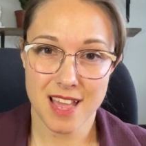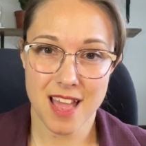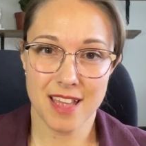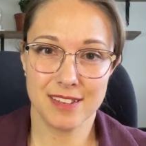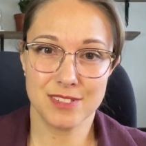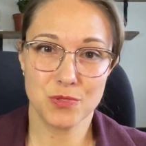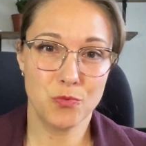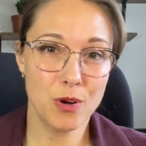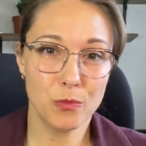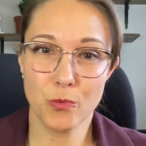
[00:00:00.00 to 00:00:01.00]
And
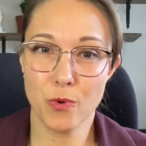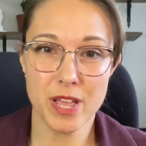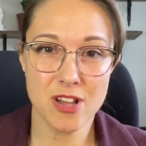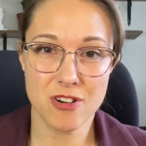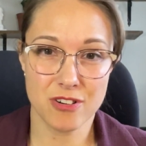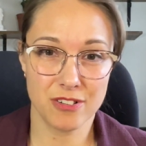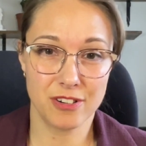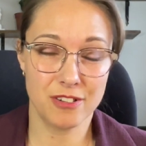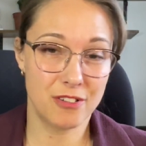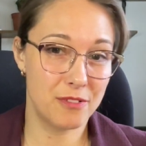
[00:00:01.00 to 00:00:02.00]
what we are
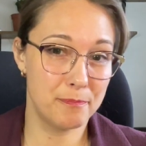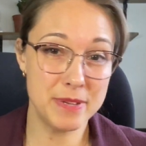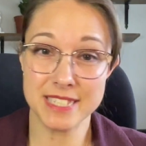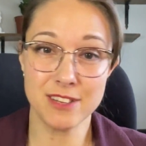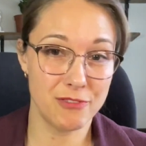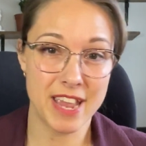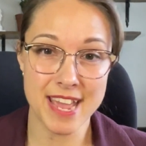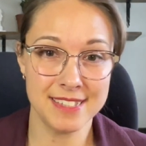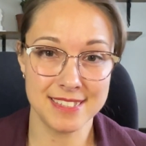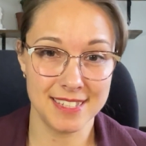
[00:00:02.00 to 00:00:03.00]
busy
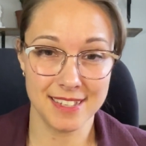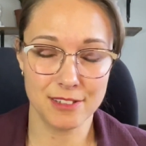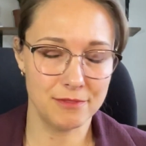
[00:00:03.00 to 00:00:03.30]
creating